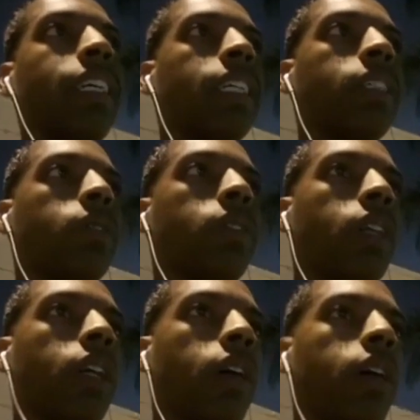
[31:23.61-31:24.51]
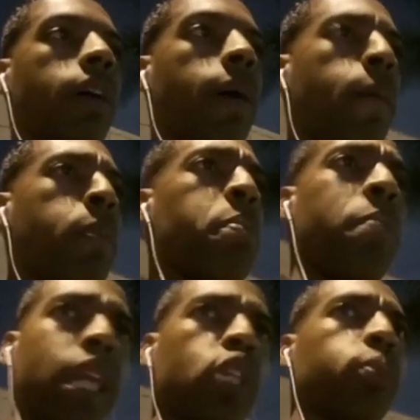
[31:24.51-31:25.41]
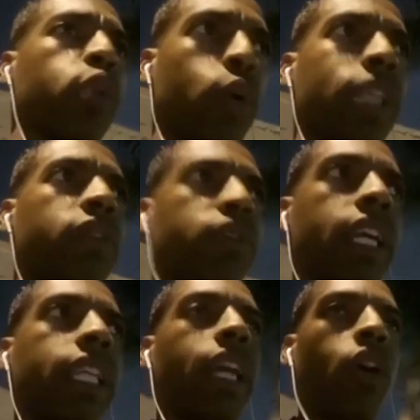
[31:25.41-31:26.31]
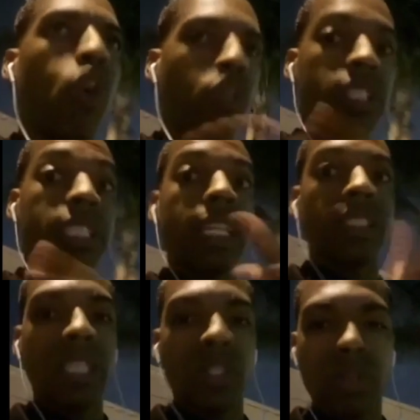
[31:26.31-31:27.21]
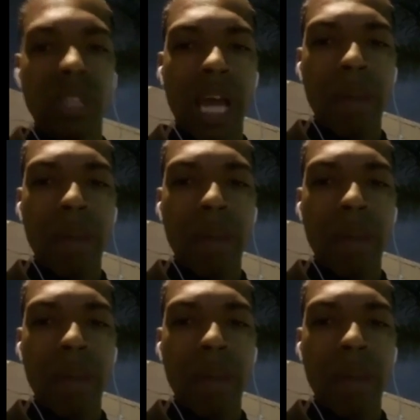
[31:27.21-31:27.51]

He's done a major progressive thing that all the states need to adopt.